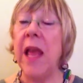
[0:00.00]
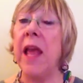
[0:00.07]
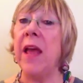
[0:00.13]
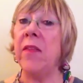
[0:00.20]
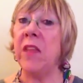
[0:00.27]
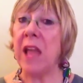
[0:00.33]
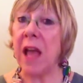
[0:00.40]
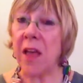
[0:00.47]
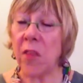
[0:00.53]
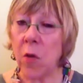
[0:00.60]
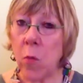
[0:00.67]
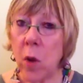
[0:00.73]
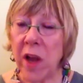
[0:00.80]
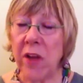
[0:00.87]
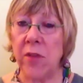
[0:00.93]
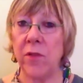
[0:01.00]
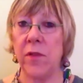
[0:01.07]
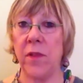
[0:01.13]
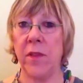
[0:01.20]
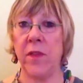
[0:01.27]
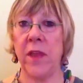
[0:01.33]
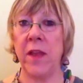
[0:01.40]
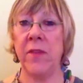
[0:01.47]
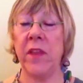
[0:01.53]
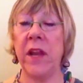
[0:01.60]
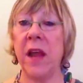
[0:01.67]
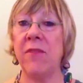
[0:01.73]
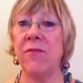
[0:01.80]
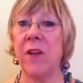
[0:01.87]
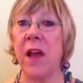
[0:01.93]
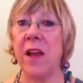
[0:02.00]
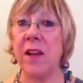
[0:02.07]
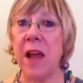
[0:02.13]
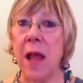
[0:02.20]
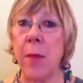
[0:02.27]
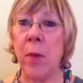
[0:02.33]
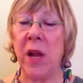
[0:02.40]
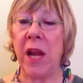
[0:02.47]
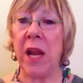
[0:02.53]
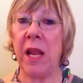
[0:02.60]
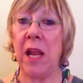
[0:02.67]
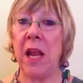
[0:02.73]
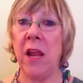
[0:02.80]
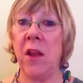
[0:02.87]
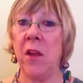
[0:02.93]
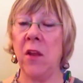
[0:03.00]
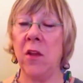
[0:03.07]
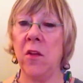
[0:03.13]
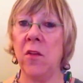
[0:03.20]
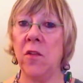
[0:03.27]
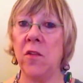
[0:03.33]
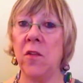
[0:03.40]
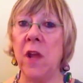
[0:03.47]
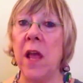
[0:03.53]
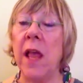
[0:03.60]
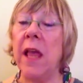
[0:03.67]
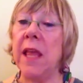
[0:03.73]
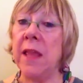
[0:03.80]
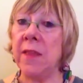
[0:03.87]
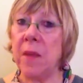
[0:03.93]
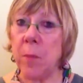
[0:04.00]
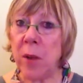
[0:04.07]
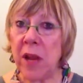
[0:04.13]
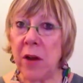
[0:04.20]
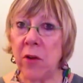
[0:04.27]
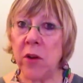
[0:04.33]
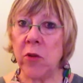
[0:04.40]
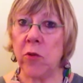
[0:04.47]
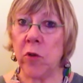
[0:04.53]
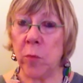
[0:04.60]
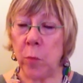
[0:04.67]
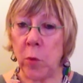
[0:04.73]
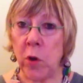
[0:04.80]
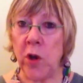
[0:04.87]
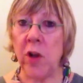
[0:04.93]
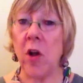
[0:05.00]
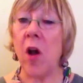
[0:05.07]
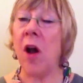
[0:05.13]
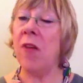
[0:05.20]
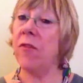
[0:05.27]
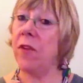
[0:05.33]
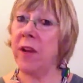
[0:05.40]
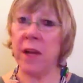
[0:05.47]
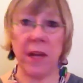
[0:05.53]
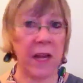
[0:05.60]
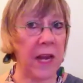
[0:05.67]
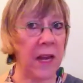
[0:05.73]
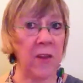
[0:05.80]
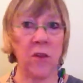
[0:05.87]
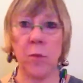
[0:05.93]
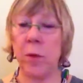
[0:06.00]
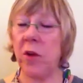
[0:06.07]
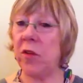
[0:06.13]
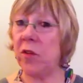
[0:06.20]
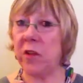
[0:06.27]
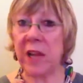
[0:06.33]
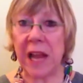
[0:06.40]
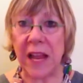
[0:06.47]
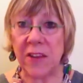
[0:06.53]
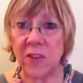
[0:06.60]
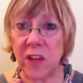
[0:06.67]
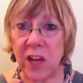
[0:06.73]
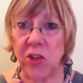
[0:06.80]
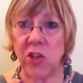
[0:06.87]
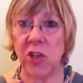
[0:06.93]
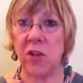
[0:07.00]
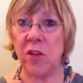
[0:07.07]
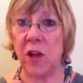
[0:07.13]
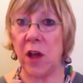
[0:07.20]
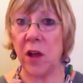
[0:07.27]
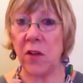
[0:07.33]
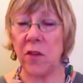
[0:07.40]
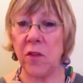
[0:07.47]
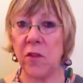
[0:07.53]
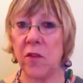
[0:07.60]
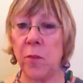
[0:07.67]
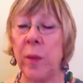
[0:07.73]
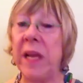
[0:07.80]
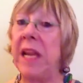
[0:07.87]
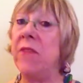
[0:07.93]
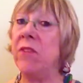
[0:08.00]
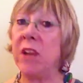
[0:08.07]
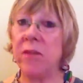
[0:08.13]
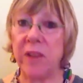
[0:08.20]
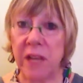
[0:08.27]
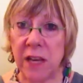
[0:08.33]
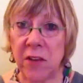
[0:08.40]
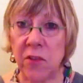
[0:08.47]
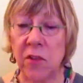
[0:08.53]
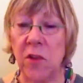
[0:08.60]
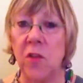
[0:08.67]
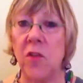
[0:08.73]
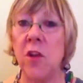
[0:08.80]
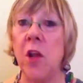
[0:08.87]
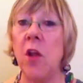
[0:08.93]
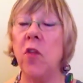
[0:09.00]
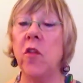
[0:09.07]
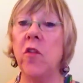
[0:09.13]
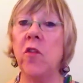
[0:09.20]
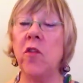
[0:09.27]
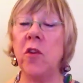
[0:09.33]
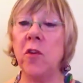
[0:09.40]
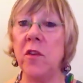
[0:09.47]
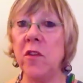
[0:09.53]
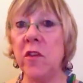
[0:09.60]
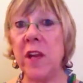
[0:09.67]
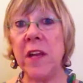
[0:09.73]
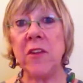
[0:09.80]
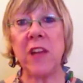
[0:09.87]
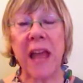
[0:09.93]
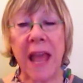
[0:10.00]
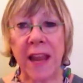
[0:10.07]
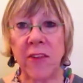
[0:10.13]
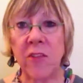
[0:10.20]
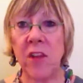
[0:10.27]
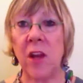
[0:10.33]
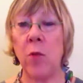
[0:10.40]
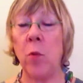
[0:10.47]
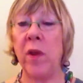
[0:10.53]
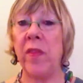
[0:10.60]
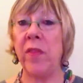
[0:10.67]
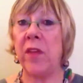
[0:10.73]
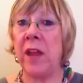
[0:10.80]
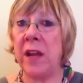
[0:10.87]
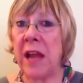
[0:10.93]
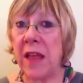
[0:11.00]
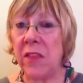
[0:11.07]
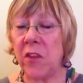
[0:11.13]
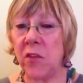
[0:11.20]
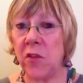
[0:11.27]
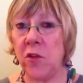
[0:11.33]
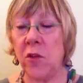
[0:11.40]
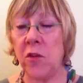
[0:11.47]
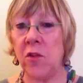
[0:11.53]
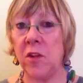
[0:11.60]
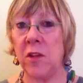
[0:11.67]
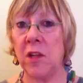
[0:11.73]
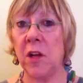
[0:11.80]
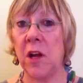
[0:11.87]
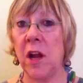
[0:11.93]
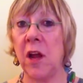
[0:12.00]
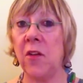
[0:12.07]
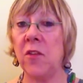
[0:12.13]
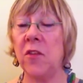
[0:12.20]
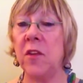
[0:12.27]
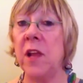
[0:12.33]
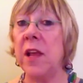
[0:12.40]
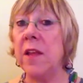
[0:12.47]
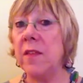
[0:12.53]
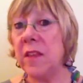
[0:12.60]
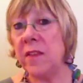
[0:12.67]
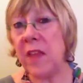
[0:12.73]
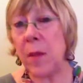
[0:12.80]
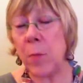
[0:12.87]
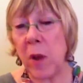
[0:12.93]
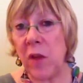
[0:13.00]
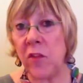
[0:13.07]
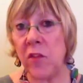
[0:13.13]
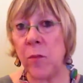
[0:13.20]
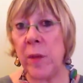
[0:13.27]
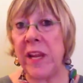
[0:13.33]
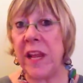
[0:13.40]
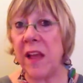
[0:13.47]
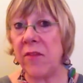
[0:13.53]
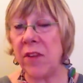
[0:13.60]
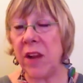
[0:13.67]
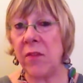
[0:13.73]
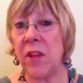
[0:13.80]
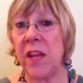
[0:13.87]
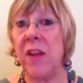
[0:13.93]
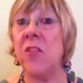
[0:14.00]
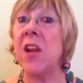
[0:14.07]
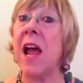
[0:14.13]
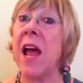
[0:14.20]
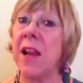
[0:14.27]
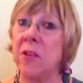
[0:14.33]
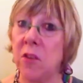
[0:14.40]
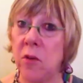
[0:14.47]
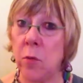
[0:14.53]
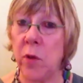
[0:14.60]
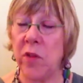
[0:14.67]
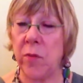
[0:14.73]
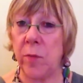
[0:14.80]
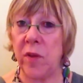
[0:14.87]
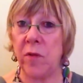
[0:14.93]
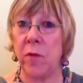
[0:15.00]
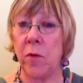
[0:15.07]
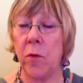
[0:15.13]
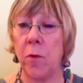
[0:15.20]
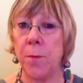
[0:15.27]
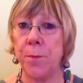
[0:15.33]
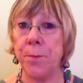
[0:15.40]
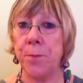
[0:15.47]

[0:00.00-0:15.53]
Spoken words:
And the other wonderful thing that I find happening is in the pair and group work, often it's personalization tasks, but even if it isn't, the students are interacting with another student in the class that they possibly have never interacted with before.